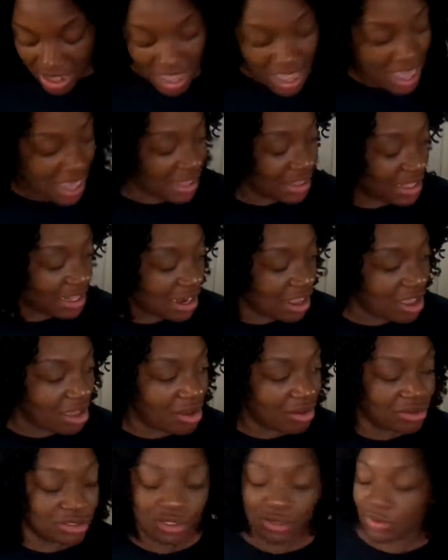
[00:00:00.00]
and then I
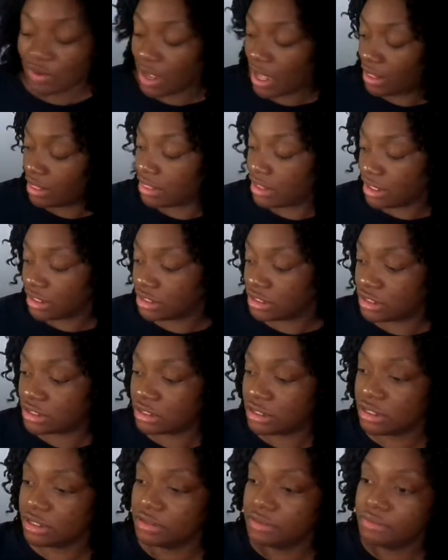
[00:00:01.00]
also got this